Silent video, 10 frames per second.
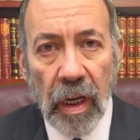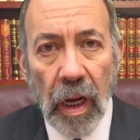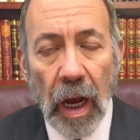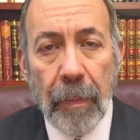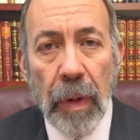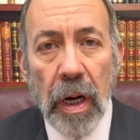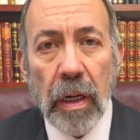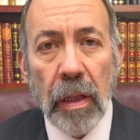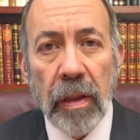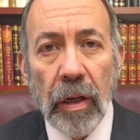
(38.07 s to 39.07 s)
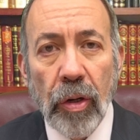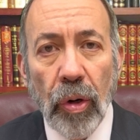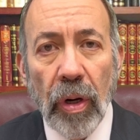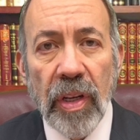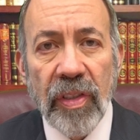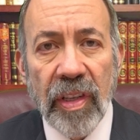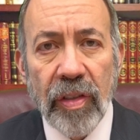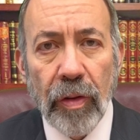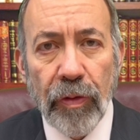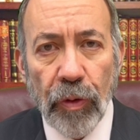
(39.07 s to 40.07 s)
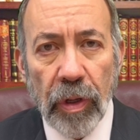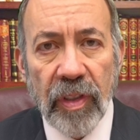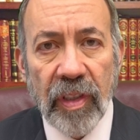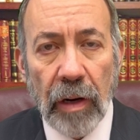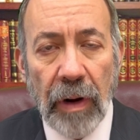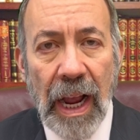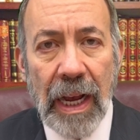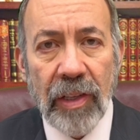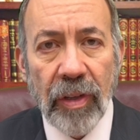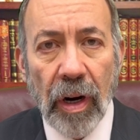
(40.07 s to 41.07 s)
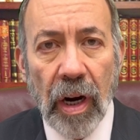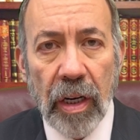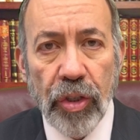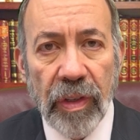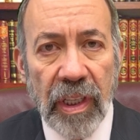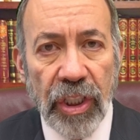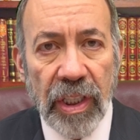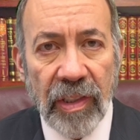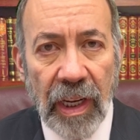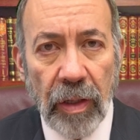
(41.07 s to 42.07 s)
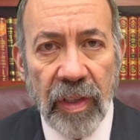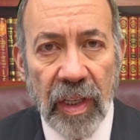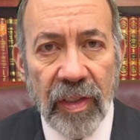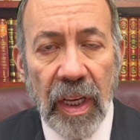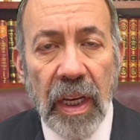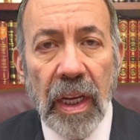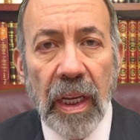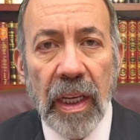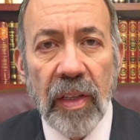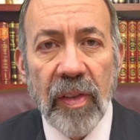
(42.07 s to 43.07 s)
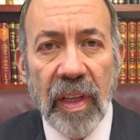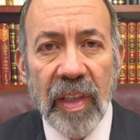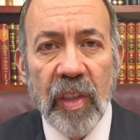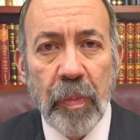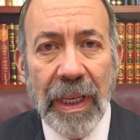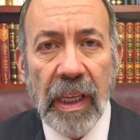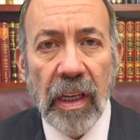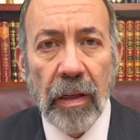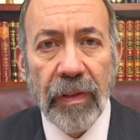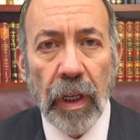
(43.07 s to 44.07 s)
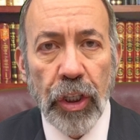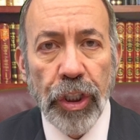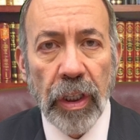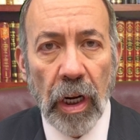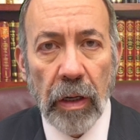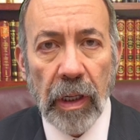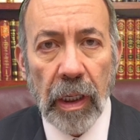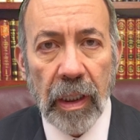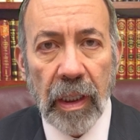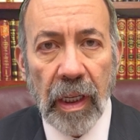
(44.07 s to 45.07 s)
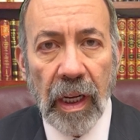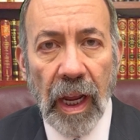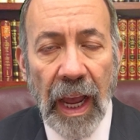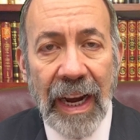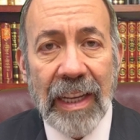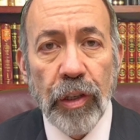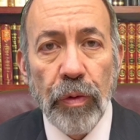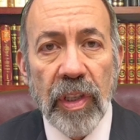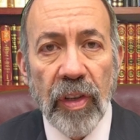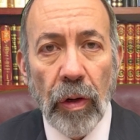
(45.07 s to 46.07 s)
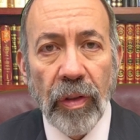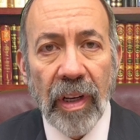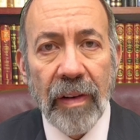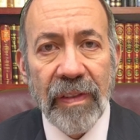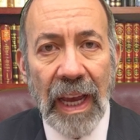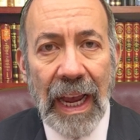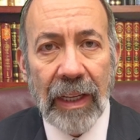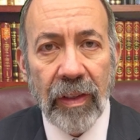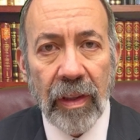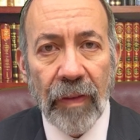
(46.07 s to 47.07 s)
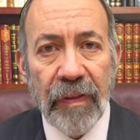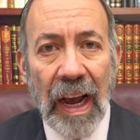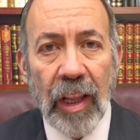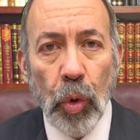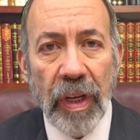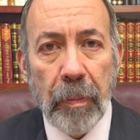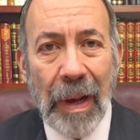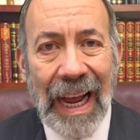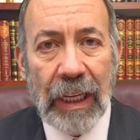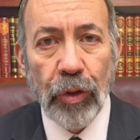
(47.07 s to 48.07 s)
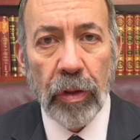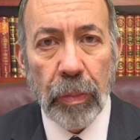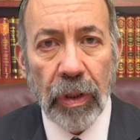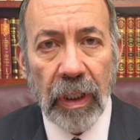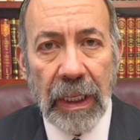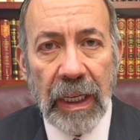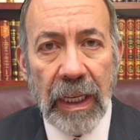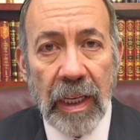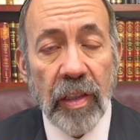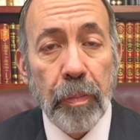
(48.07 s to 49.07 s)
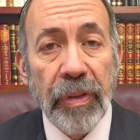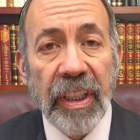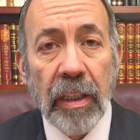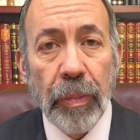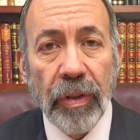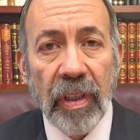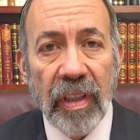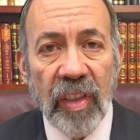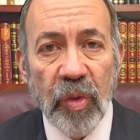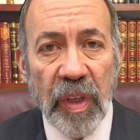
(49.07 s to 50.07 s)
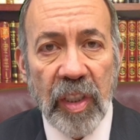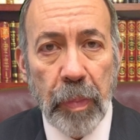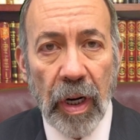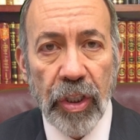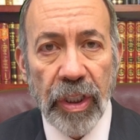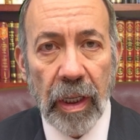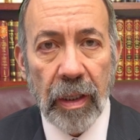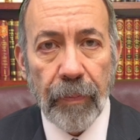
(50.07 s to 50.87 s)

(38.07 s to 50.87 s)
Among the causes for tzara'as, our tradition tells us, is the speaking of lashon hara. And as a result of that, the following ponderable is applicable to this week's parsha.